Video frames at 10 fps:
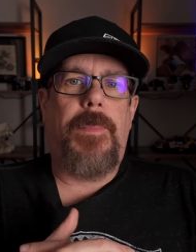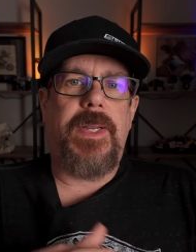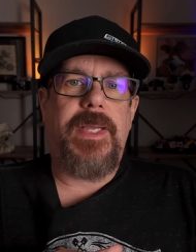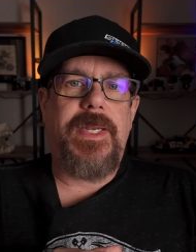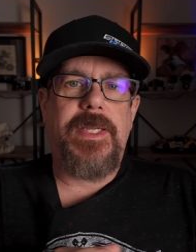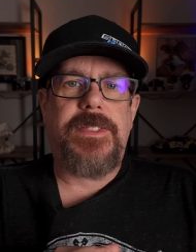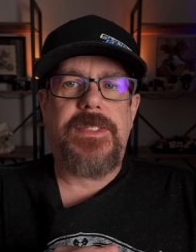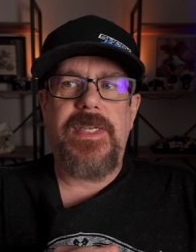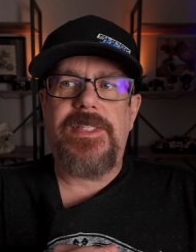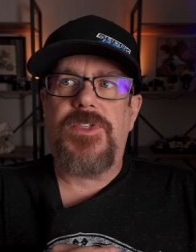but in its
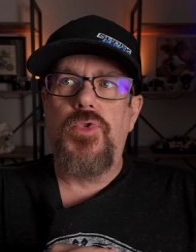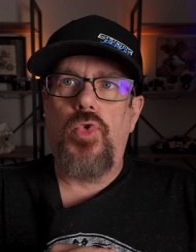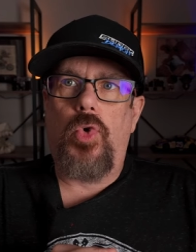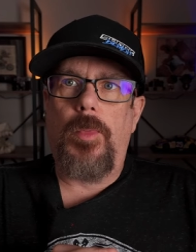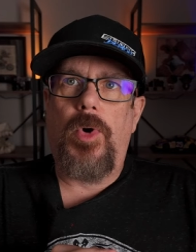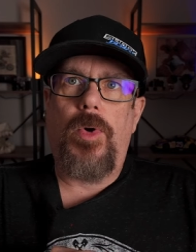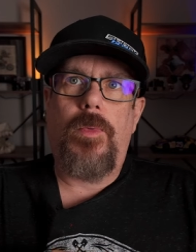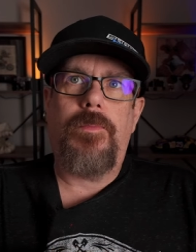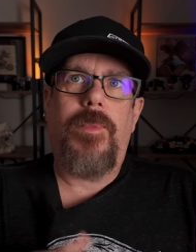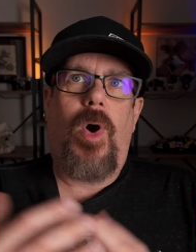its
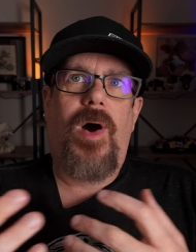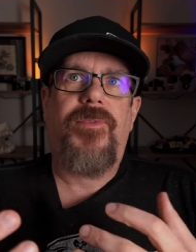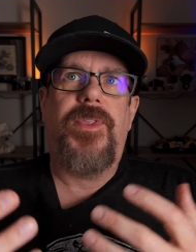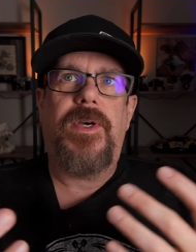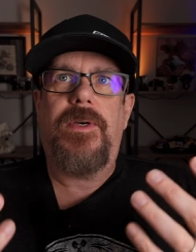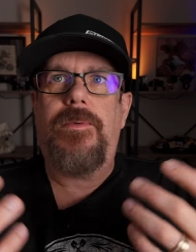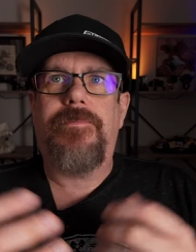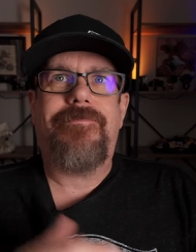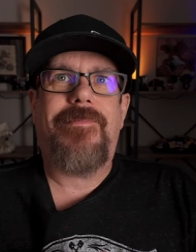normal off the